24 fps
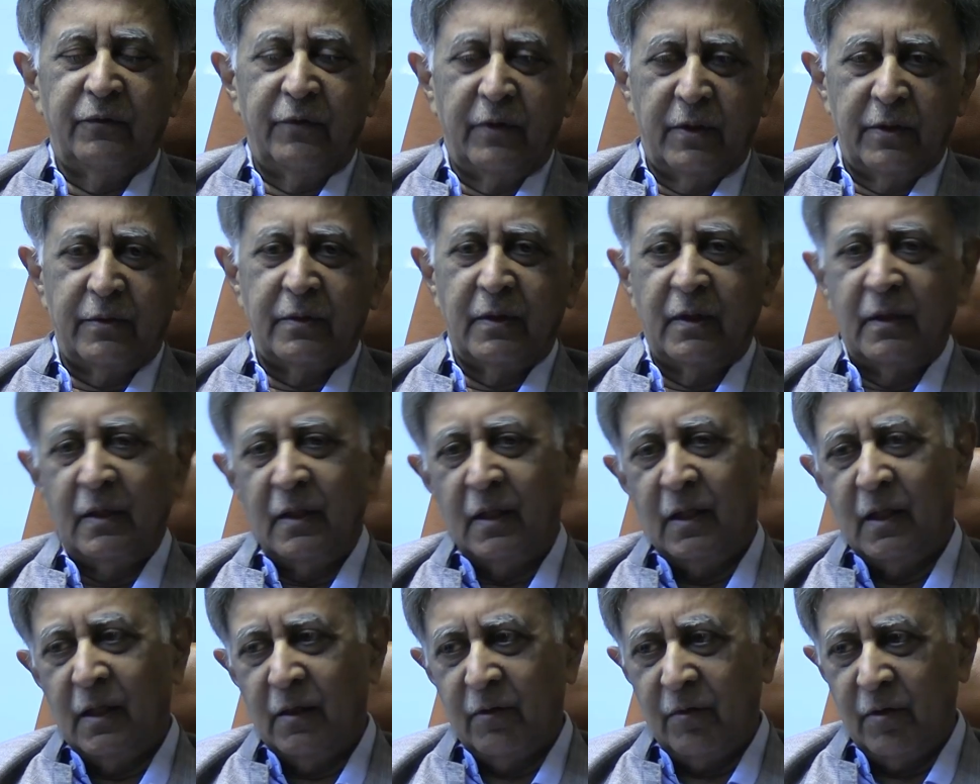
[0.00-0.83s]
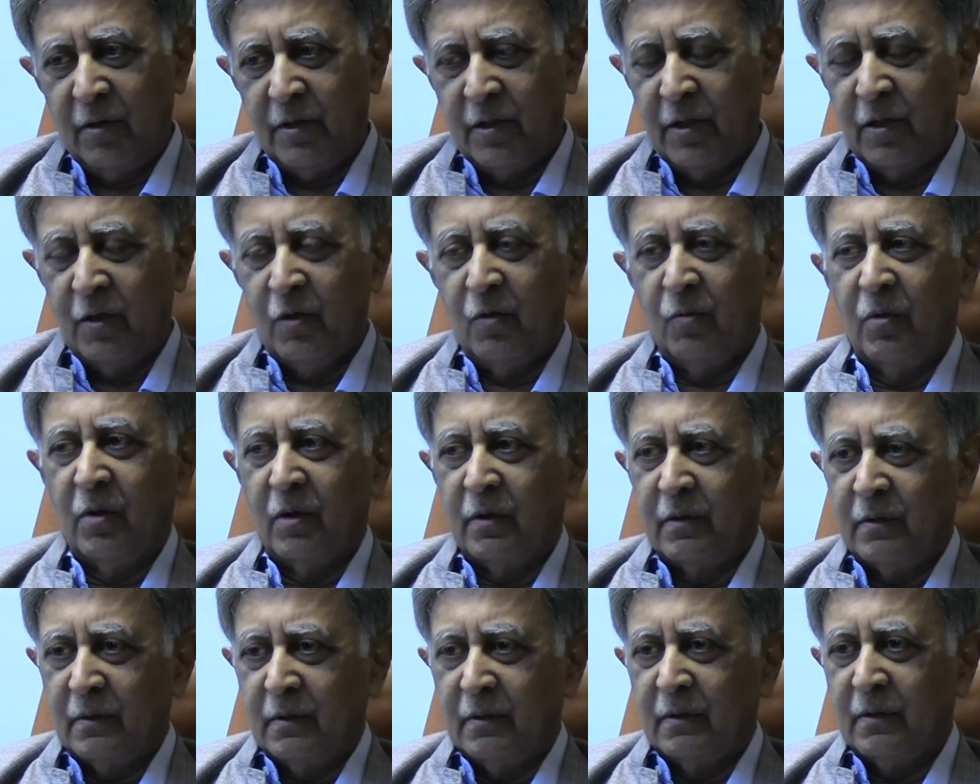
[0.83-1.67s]
first, and then I will tell you
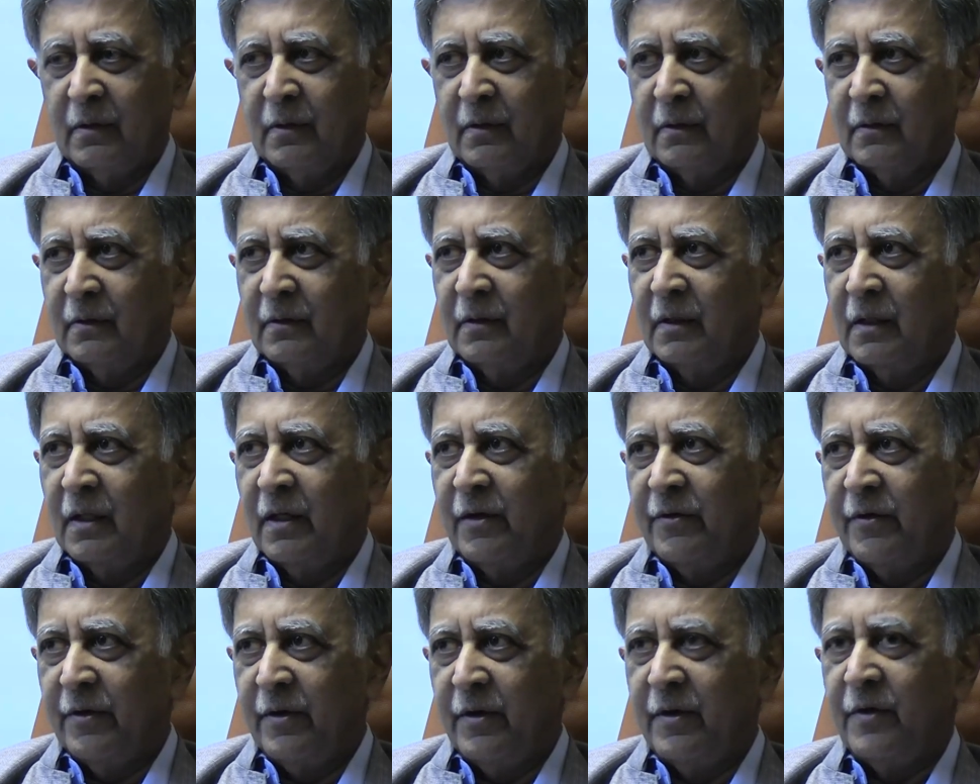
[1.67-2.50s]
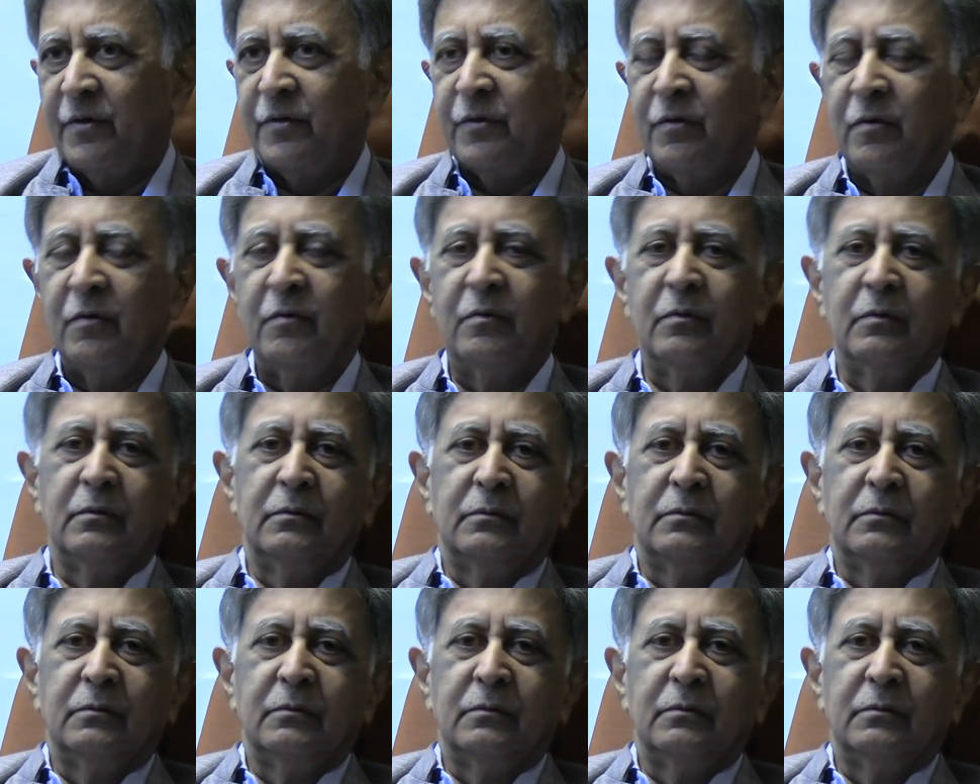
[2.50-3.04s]
what the country needs to do.